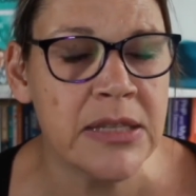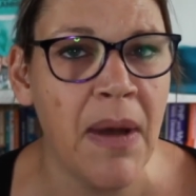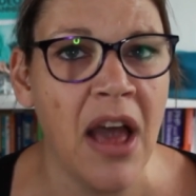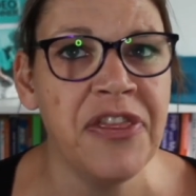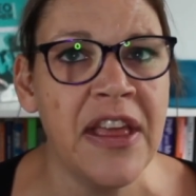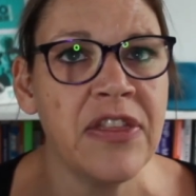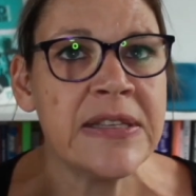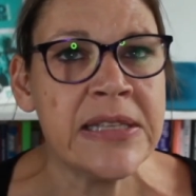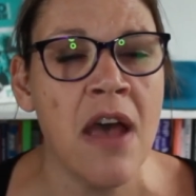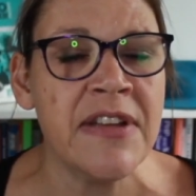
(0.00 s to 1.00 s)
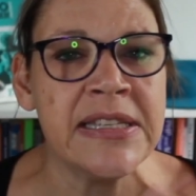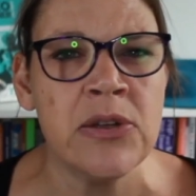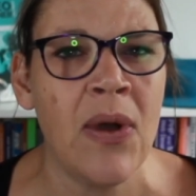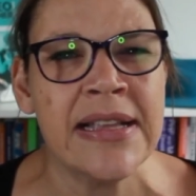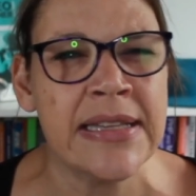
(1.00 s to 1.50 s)
but I think the server
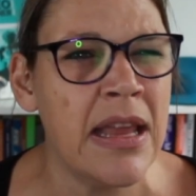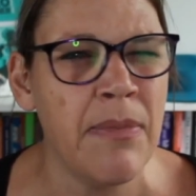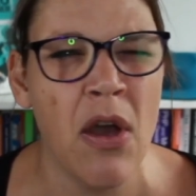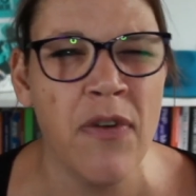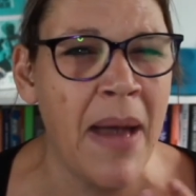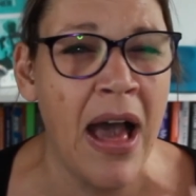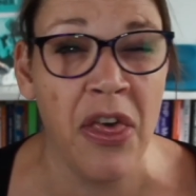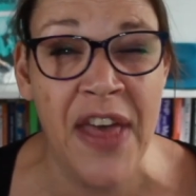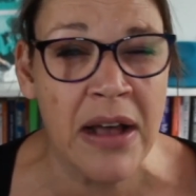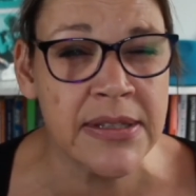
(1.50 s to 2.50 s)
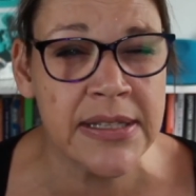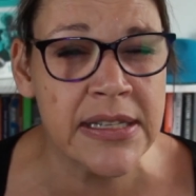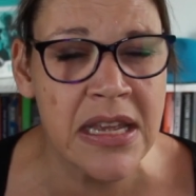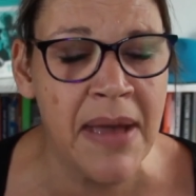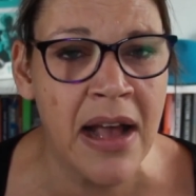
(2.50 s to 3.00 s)
still has a limit of about 1,000
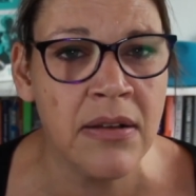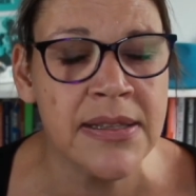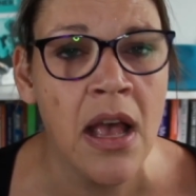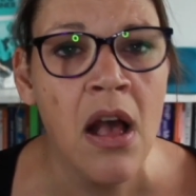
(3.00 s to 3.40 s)
emails.